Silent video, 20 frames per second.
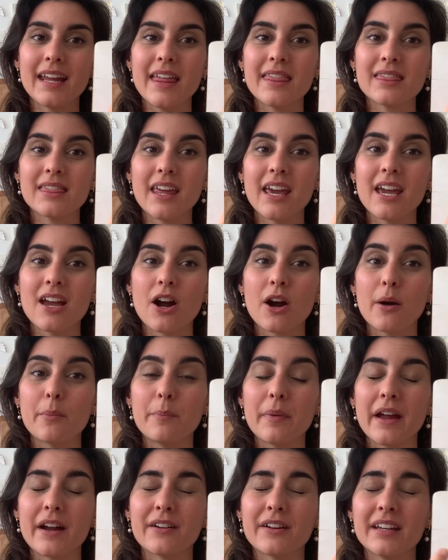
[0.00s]
And they are
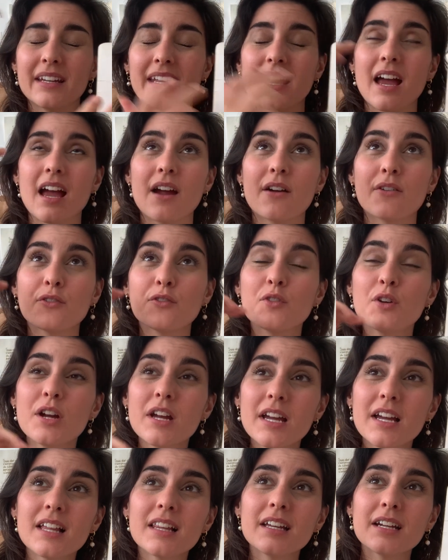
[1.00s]
buried
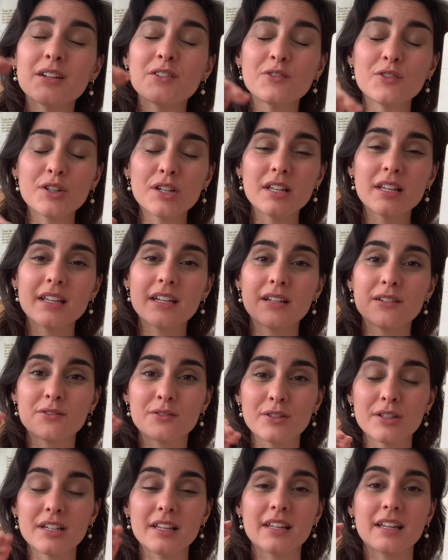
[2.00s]
really, really,
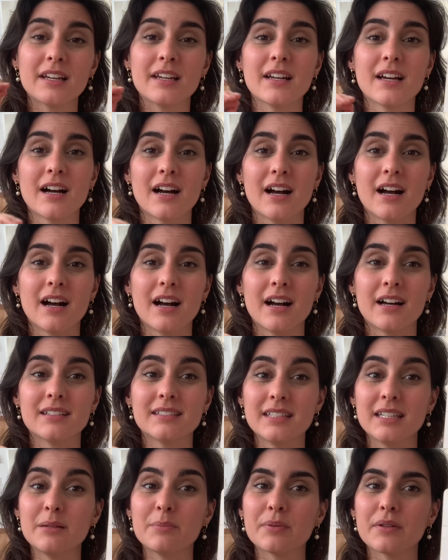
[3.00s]
really
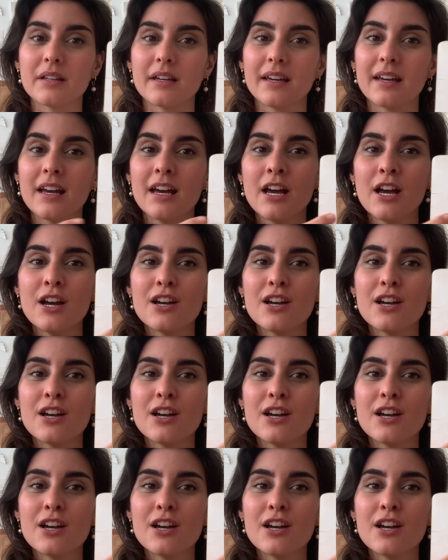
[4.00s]
deeply.